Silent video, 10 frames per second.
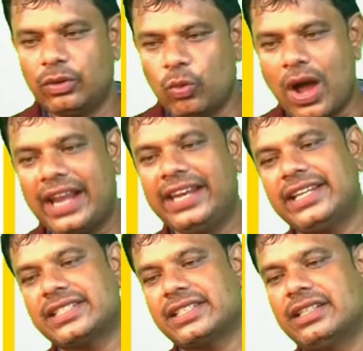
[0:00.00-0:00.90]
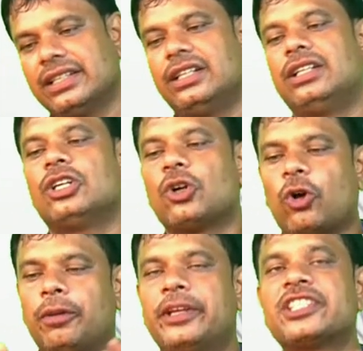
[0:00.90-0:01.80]
One is
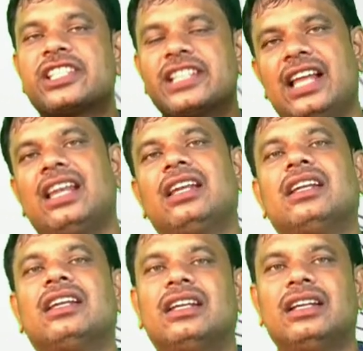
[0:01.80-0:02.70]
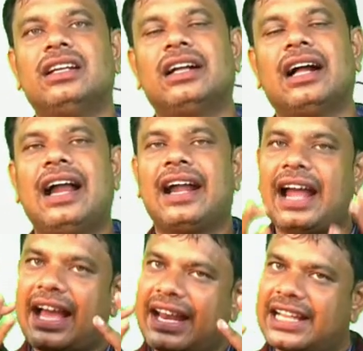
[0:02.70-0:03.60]
conventional and
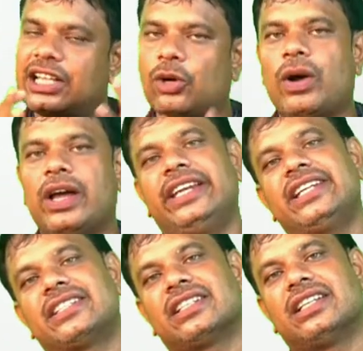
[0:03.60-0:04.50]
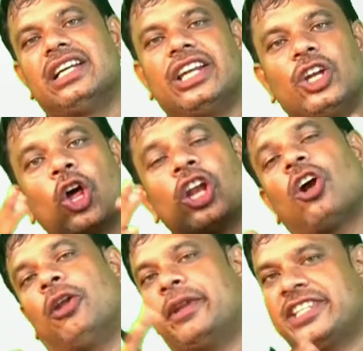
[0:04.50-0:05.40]
another one is
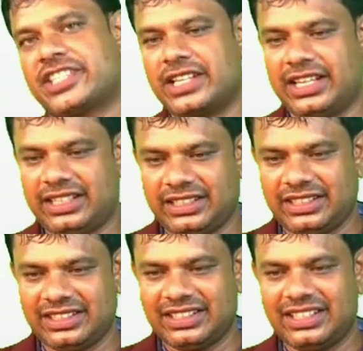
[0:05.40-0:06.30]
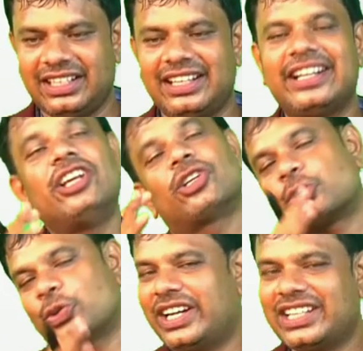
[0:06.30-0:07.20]
non-conventional. Dear
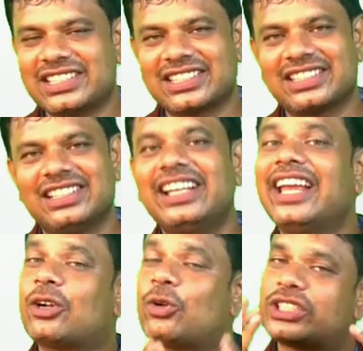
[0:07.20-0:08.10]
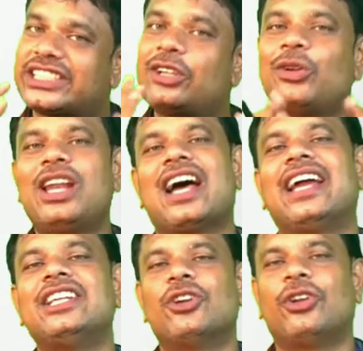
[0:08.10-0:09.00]
students, a question will
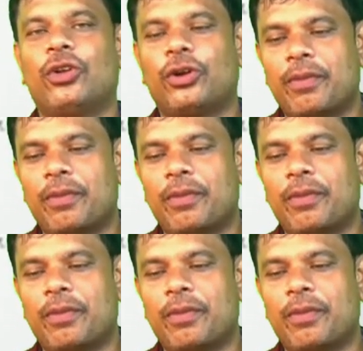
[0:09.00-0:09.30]
arise on your